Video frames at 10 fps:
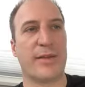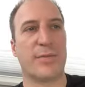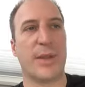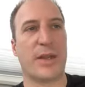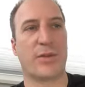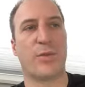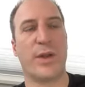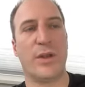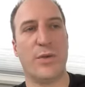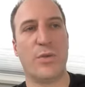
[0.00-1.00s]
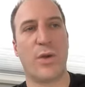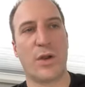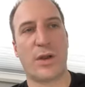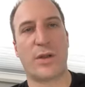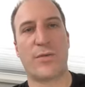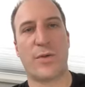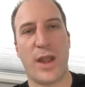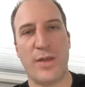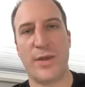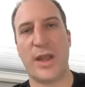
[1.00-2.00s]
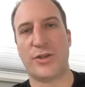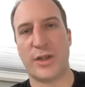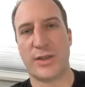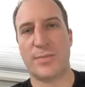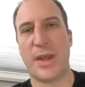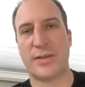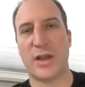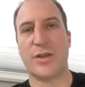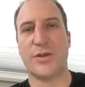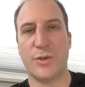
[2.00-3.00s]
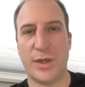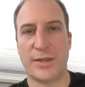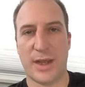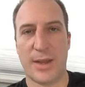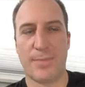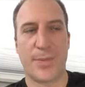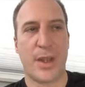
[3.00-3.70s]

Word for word: is because when you work for aviation, it's based on duty time